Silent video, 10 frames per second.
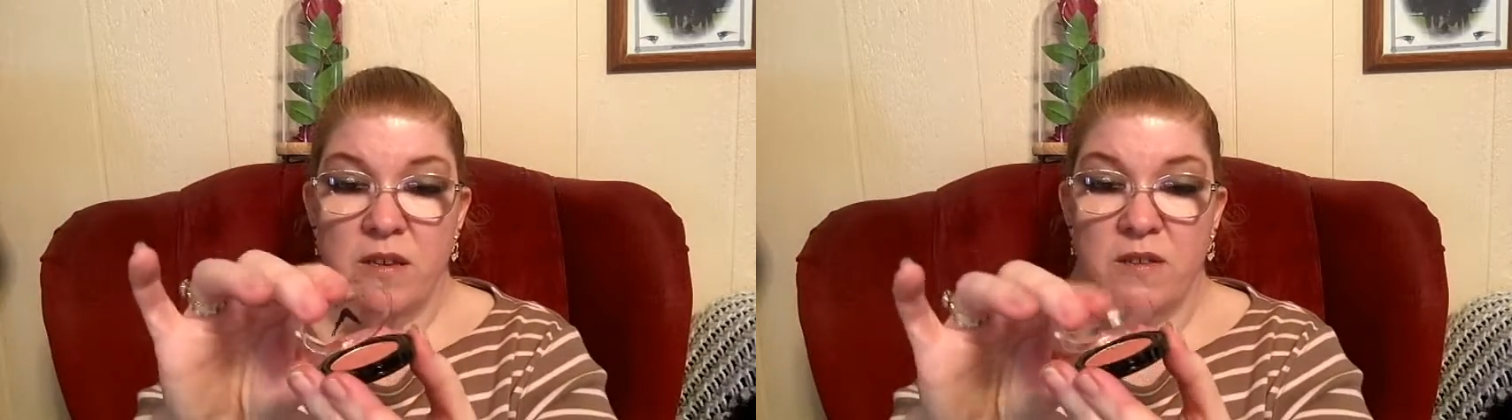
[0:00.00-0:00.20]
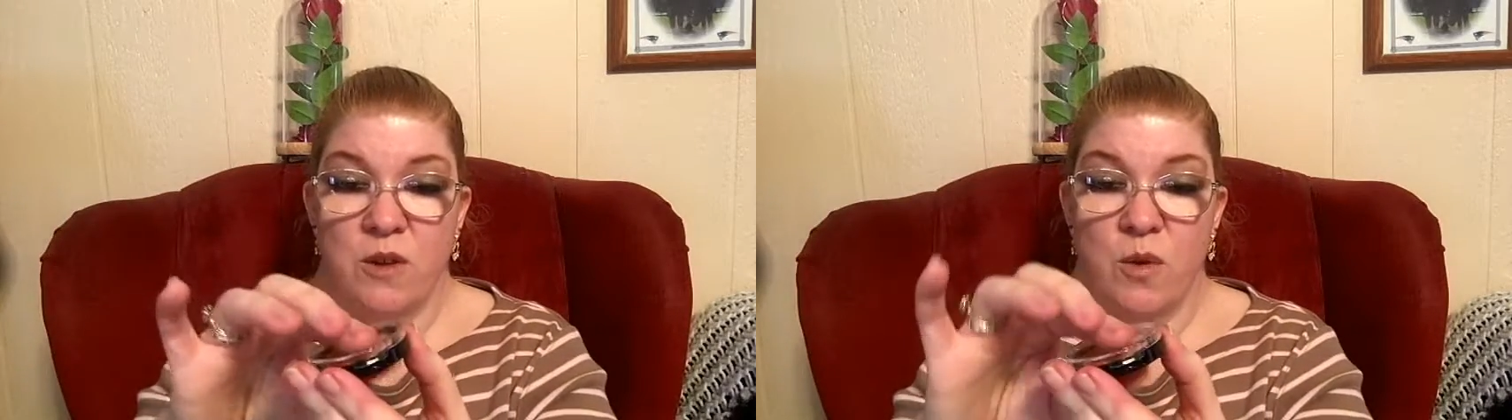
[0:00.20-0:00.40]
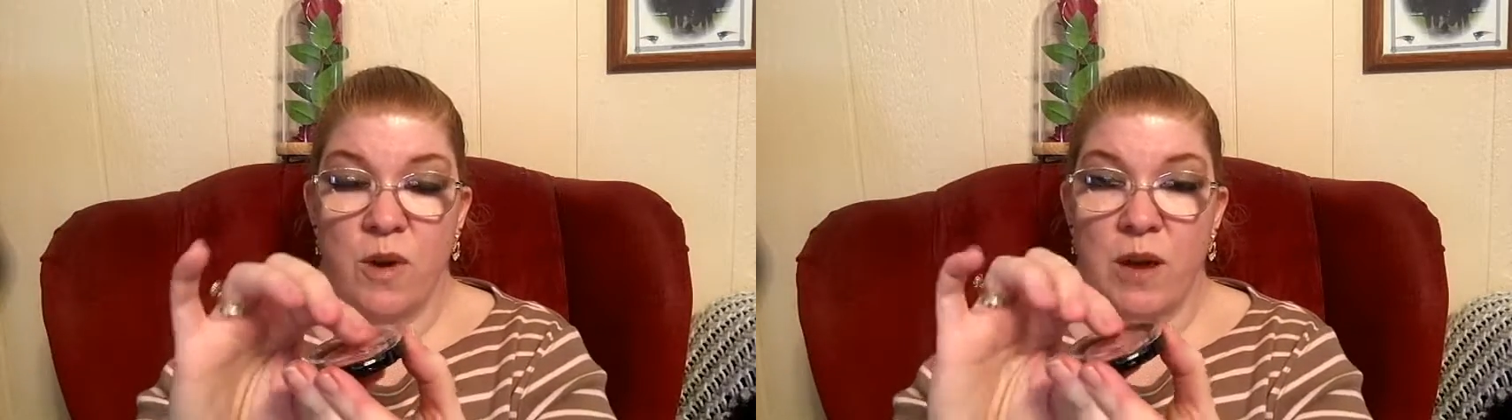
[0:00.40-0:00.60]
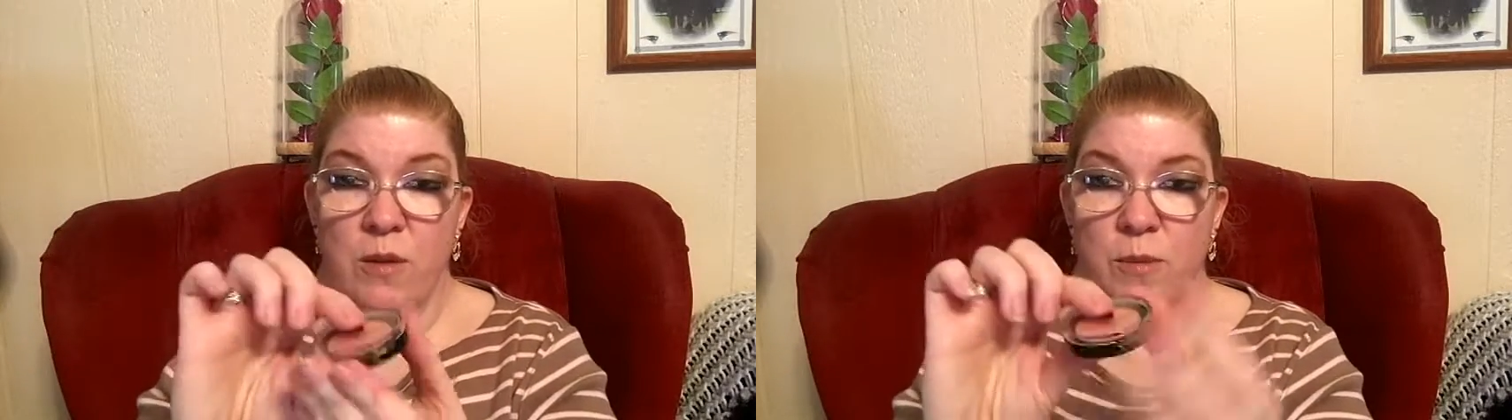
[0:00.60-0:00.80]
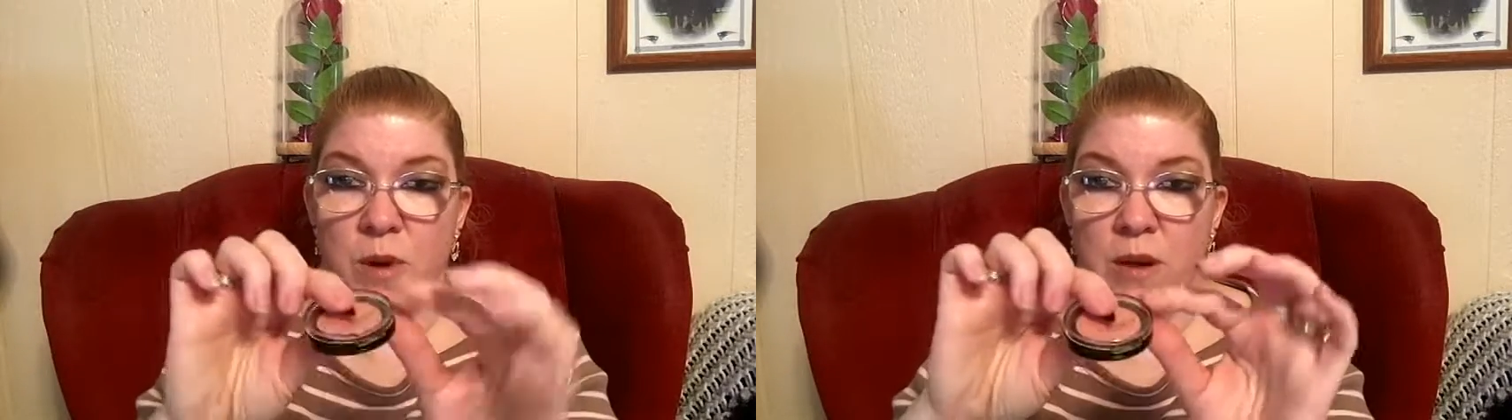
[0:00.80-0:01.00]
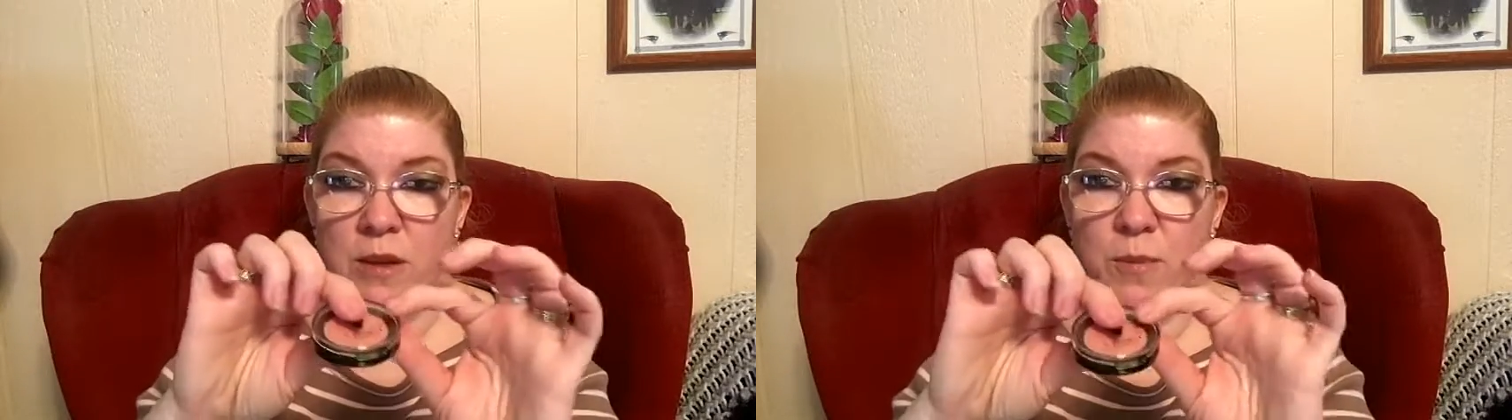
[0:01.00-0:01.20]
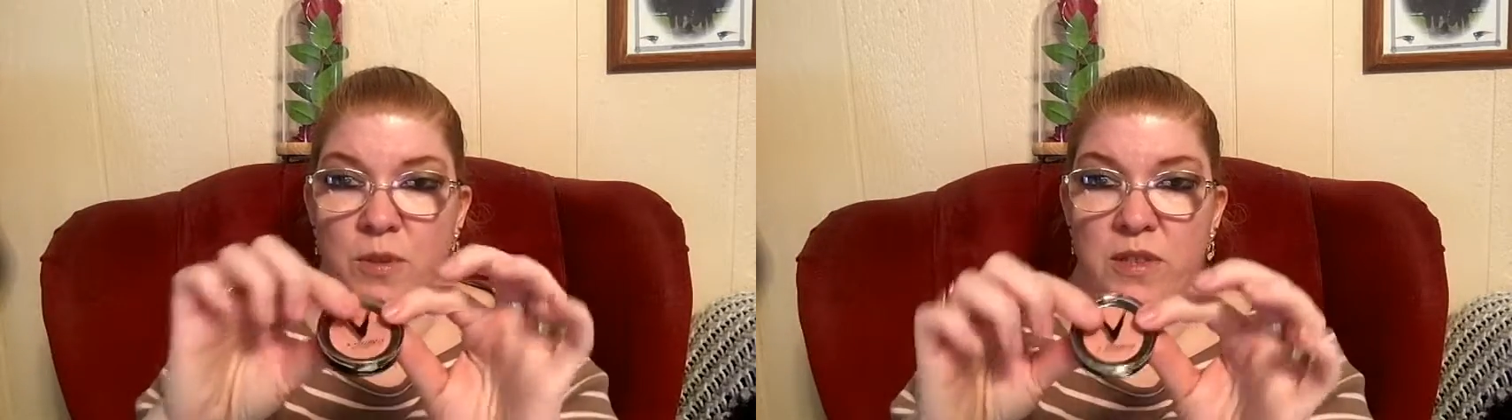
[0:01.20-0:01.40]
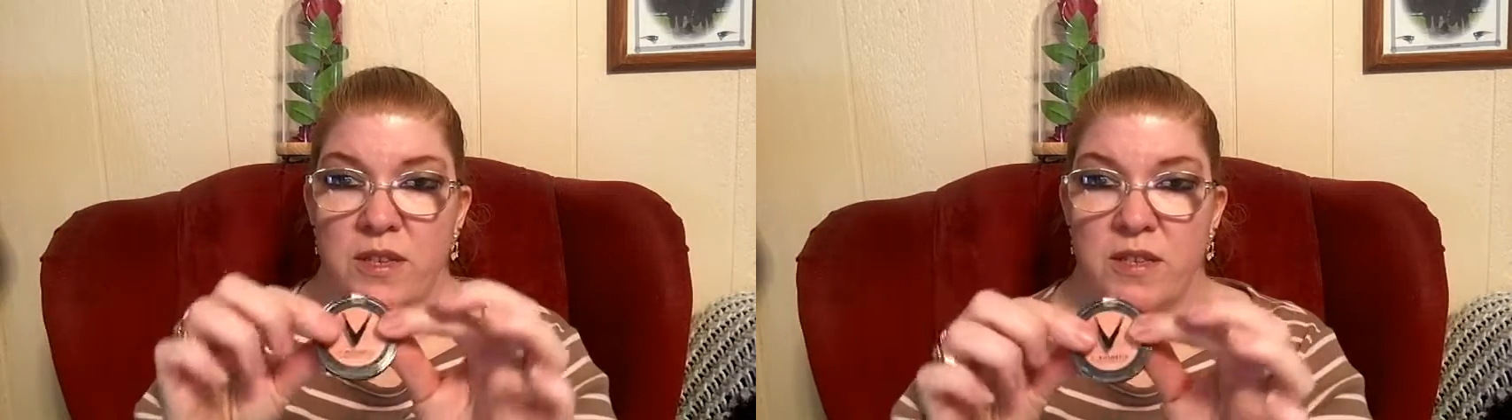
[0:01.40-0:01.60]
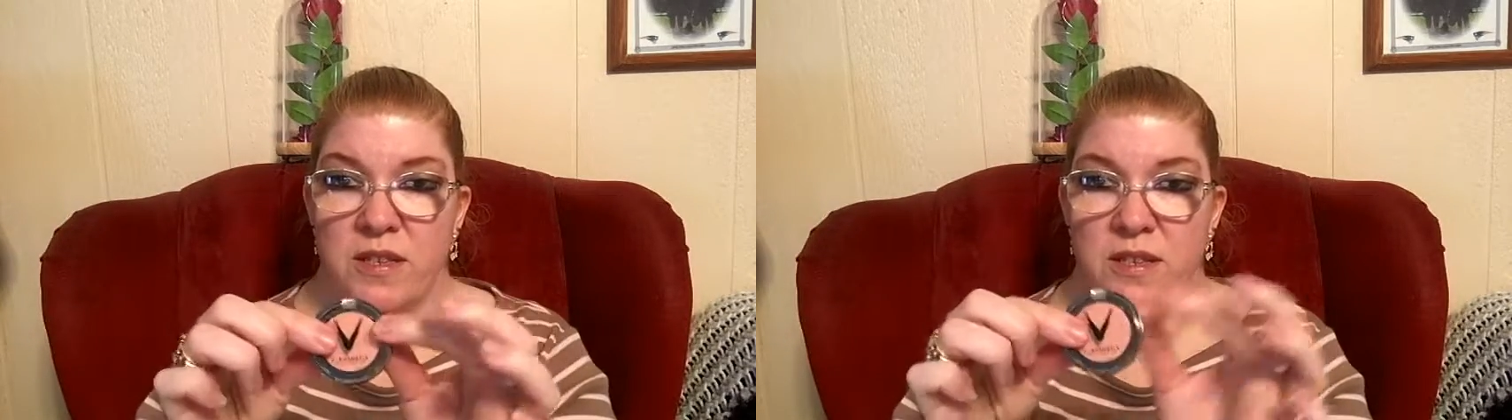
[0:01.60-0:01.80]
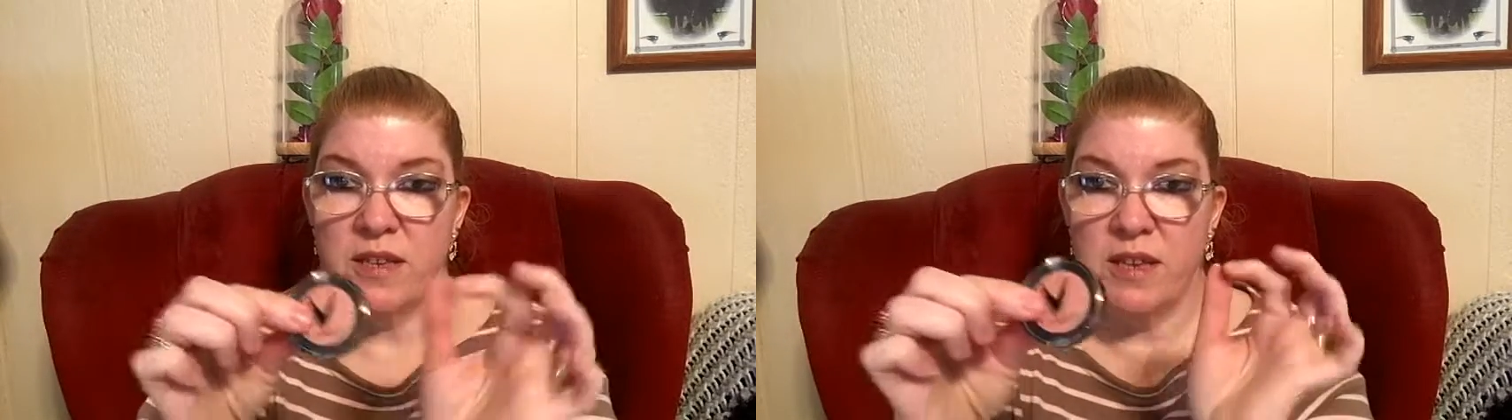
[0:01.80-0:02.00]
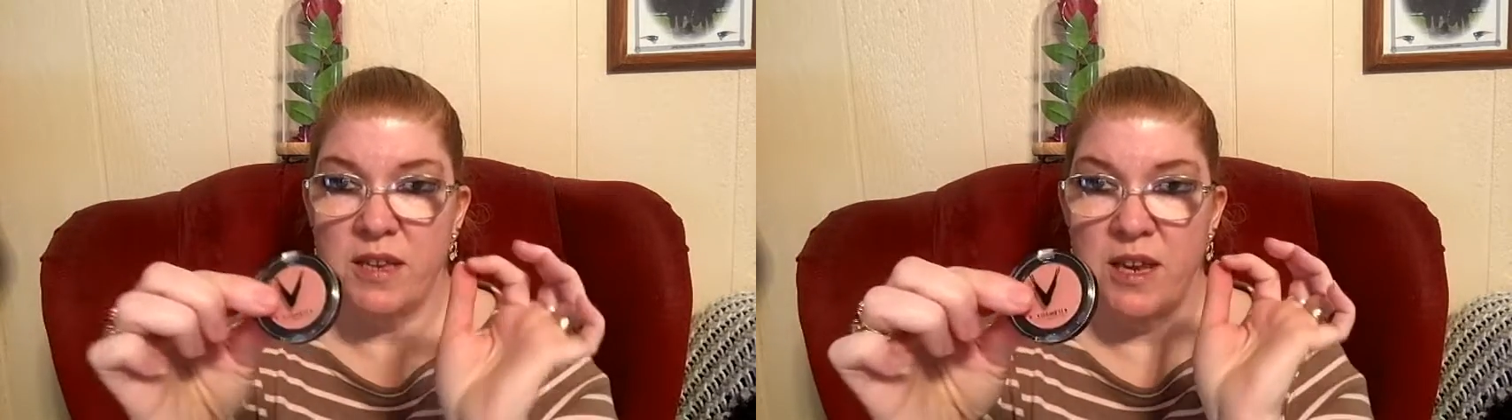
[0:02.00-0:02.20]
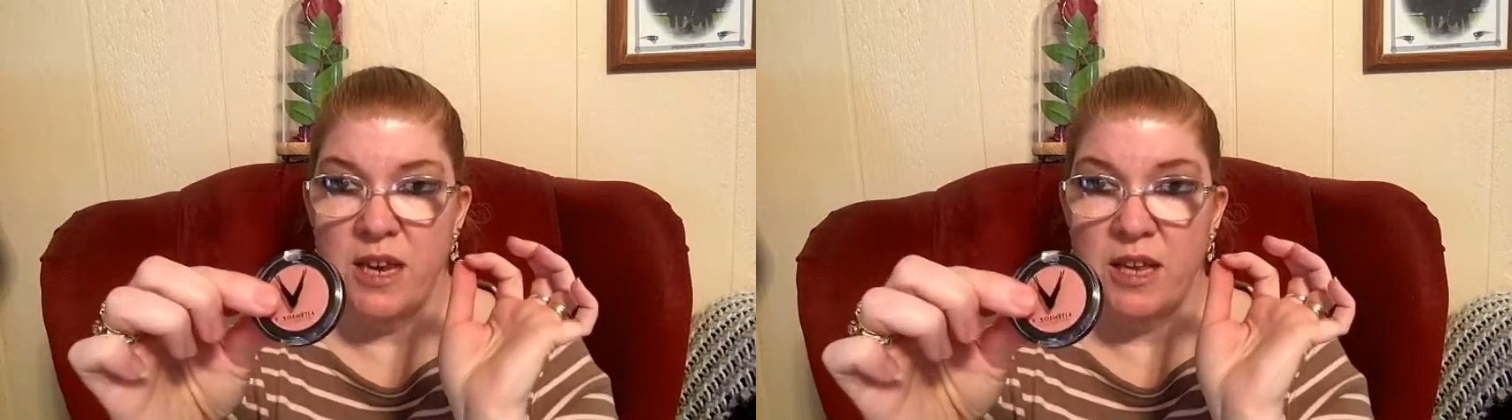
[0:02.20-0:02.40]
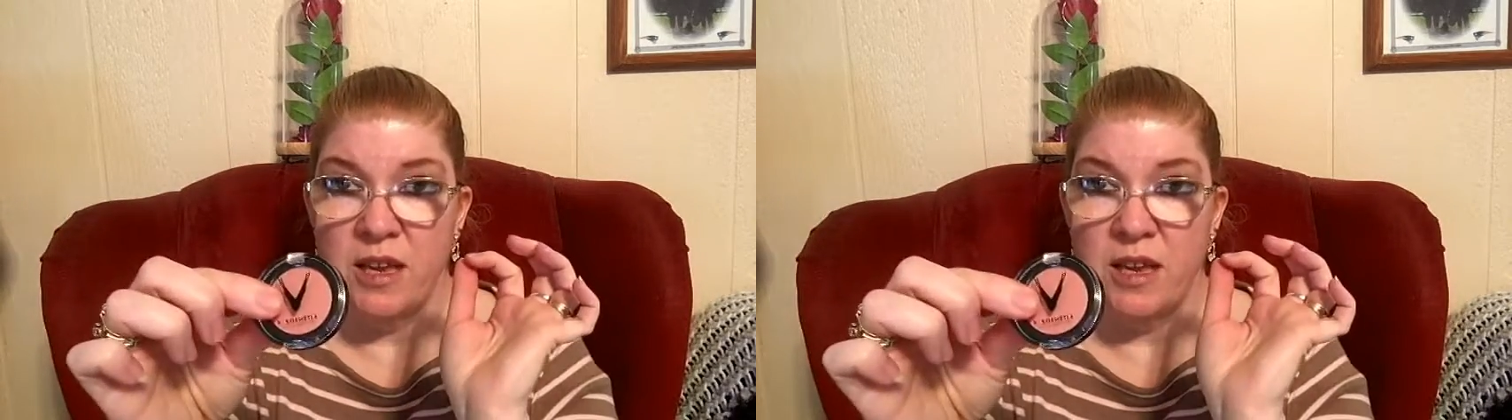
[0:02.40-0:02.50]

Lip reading: So I will probably put this in a